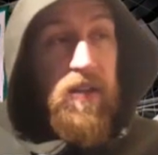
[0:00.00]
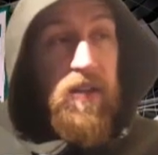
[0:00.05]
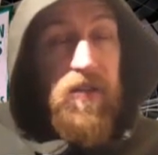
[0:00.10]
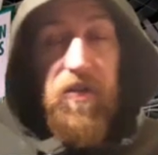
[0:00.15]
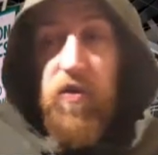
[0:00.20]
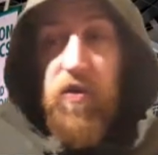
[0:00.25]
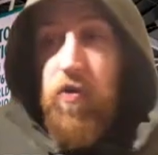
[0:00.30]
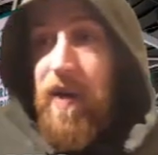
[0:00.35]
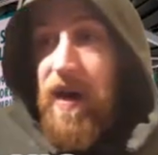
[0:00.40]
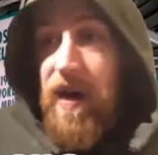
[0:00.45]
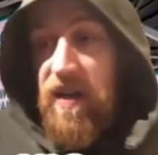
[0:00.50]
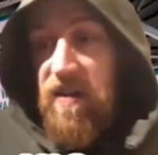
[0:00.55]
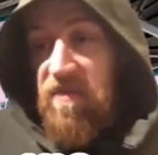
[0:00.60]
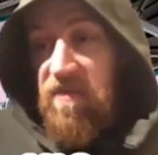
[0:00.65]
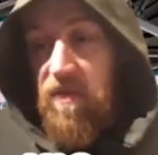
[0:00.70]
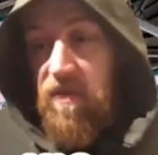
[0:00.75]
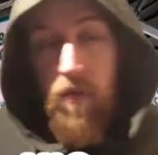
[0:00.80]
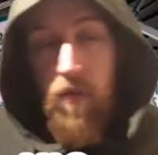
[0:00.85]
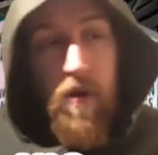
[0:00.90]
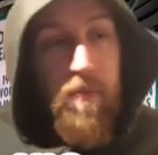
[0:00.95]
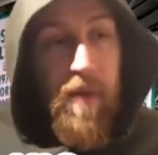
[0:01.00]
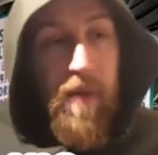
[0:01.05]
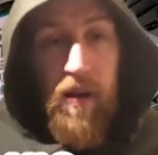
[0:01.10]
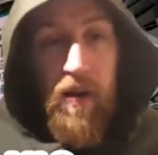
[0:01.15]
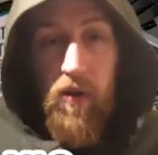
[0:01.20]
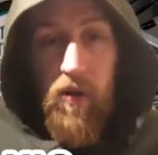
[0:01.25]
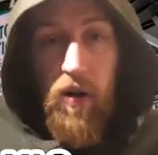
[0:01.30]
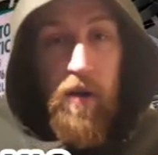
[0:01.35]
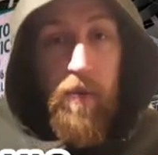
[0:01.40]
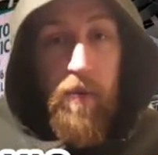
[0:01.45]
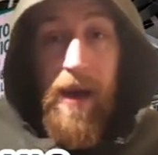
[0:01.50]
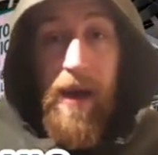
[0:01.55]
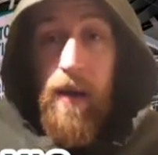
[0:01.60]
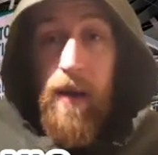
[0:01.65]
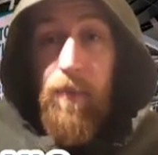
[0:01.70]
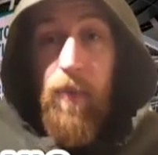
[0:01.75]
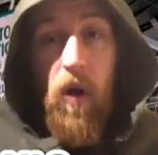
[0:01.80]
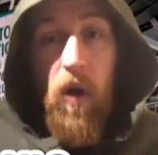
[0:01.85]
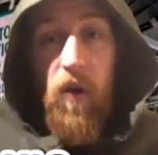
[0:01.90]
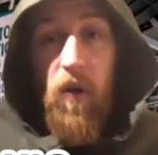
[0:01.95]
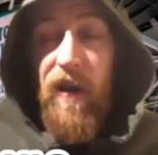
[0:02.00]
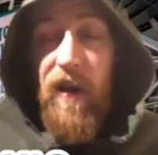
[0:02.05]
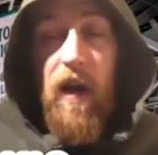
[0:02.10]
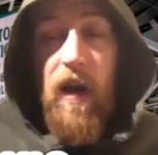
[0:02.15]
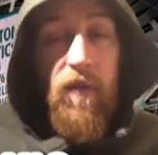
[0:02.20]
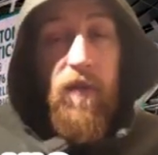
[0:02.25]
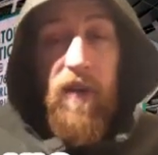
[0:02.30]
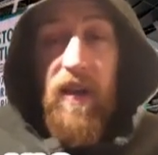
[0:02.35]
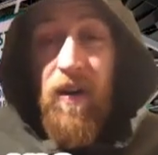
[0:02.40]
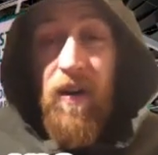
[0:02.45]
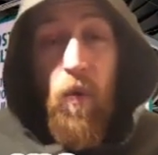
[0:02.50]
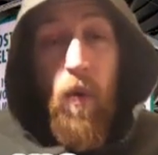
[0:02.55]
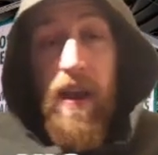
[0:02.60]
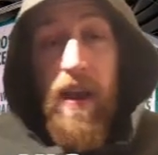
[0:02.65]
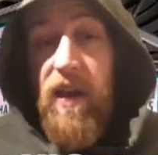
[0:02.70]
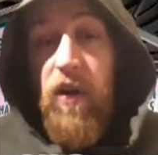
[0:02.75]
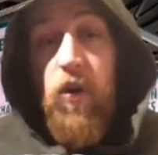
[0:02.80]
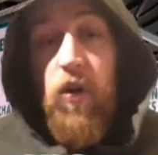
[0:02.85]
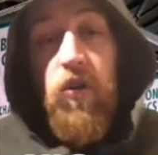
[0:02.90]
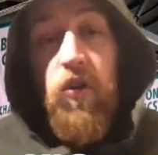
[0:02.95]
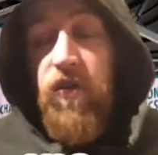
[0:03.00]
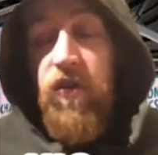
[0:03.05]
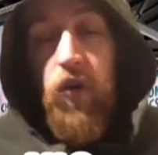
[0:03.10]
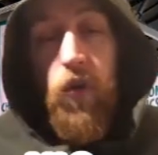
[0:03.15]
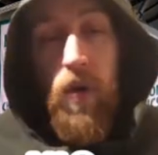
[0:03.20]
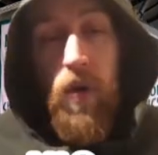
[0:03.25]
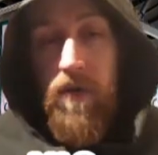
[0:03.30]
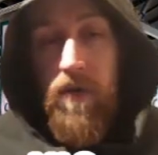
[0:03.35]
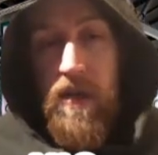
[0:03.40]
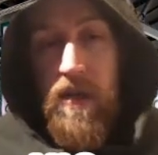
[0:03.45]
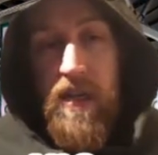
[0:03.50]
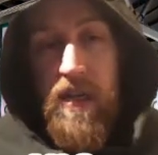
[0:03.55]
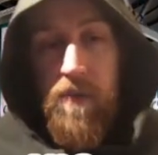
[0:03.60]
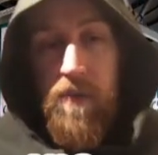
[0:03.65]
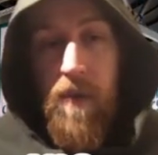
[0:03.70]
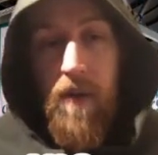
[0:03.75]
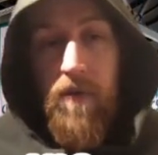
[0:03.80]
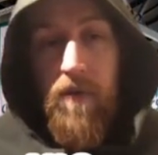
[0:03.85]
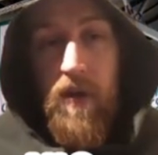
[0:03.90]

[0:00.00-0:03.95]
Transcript: 2-man, 3-man on him and passing out of it in a way he couldn't do even 6 months